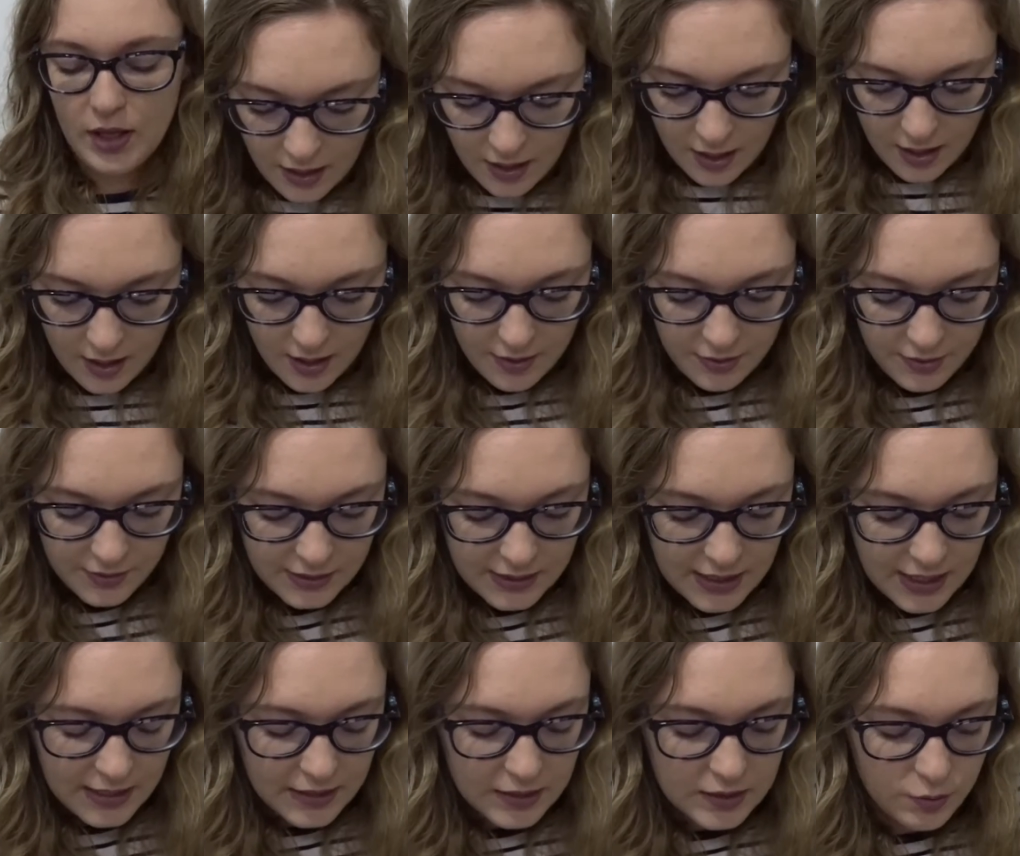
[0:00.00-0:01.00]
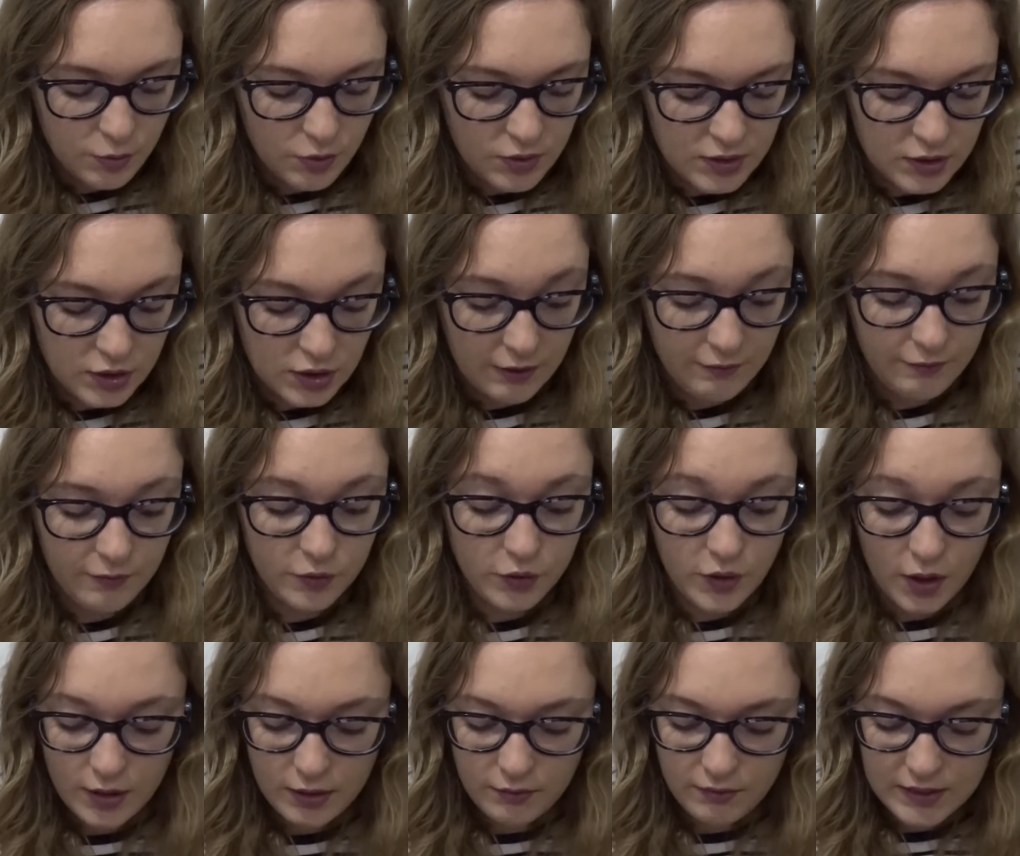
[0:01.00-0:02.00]
The next ones have
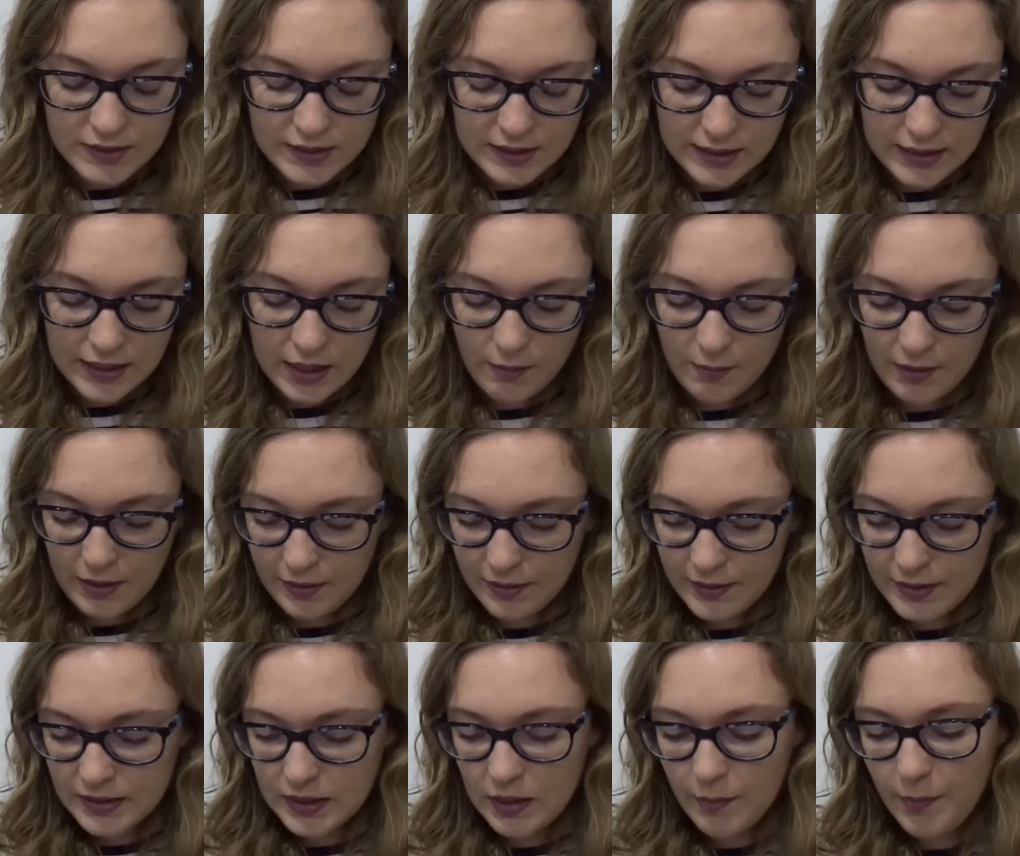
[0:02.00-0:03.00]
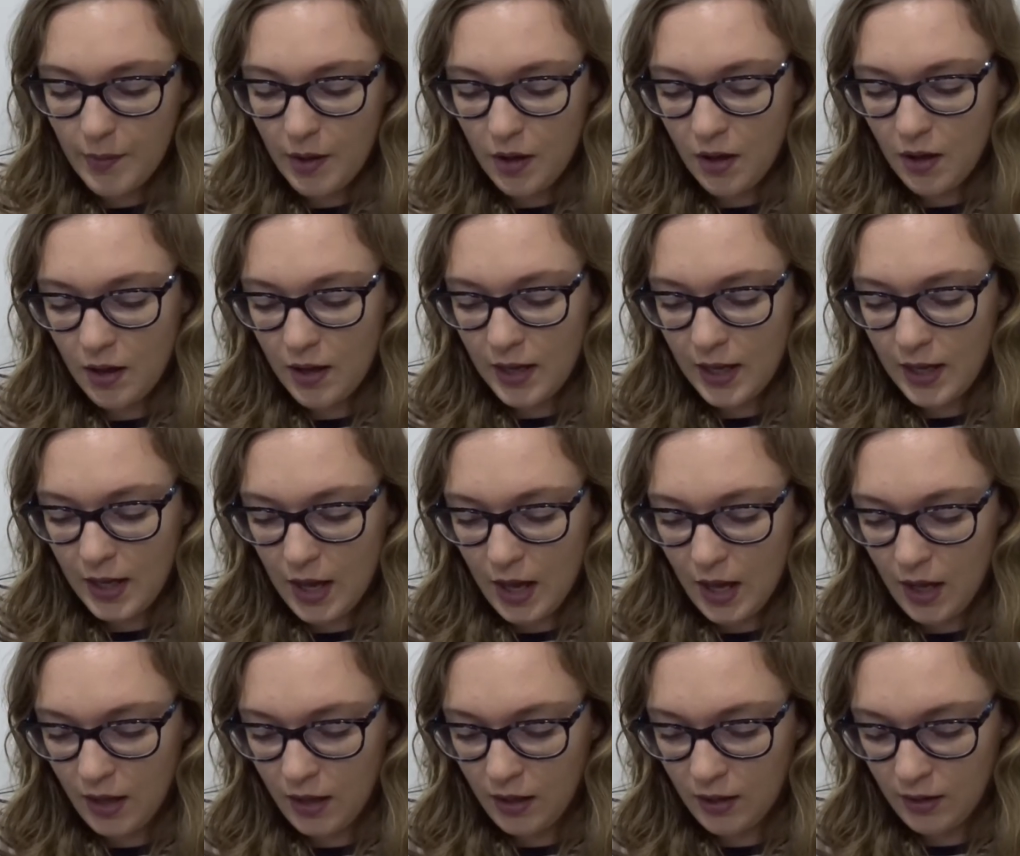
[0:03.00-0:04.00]
only recently come in. These are by
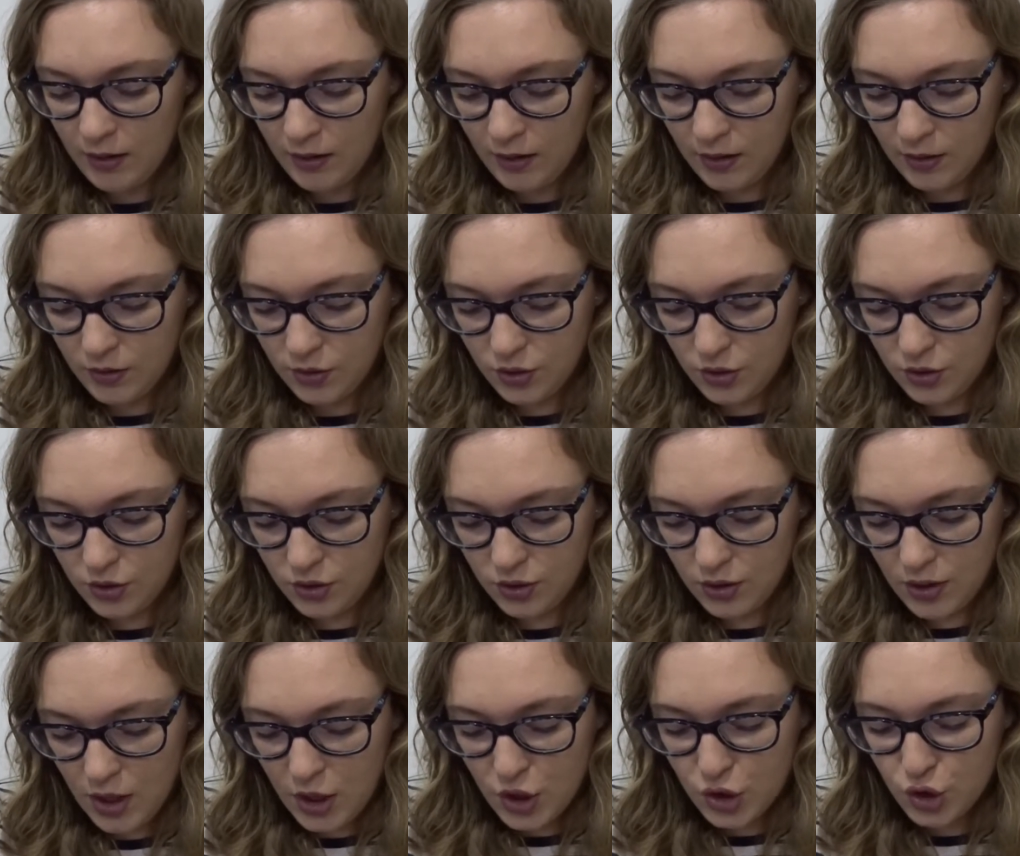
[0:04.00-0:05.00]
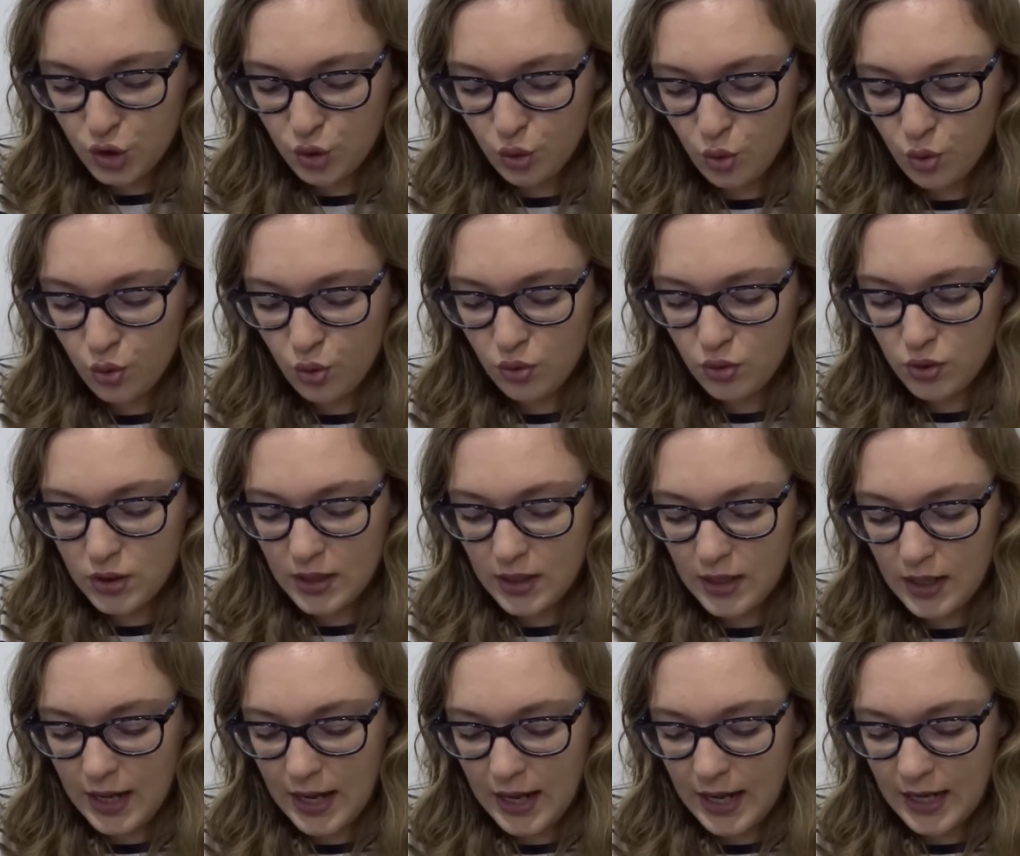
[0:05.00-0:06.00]
Swords
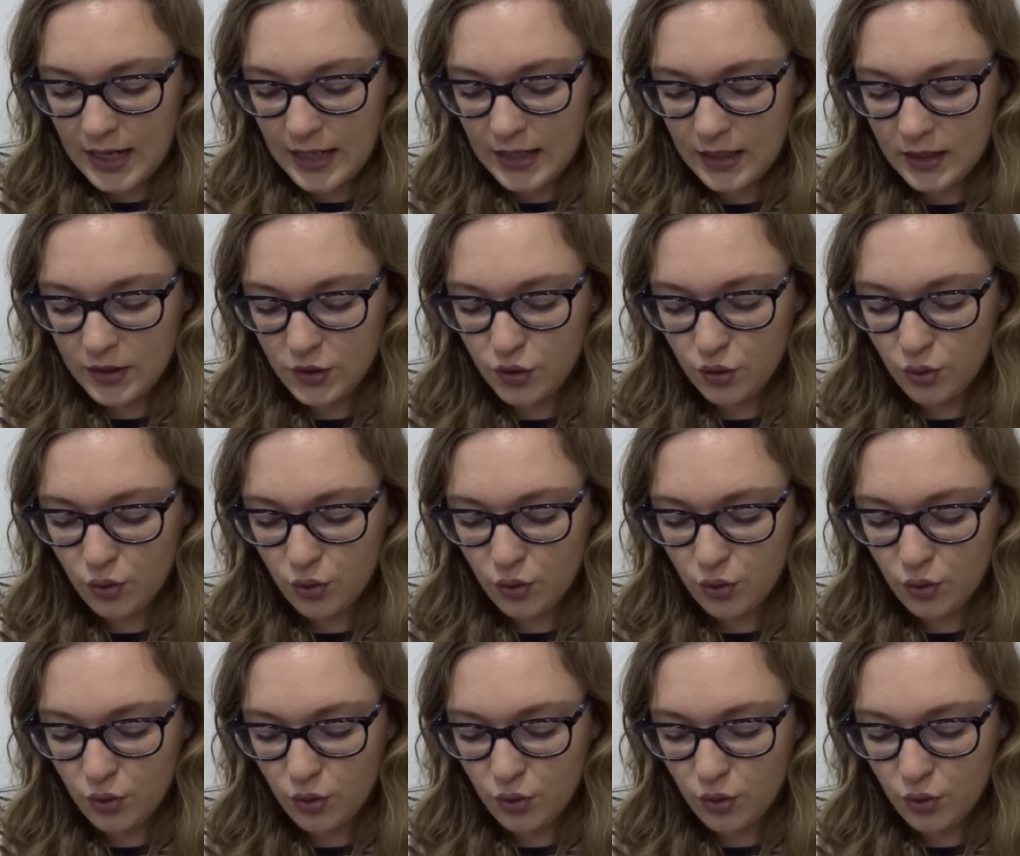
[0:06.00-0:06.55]
and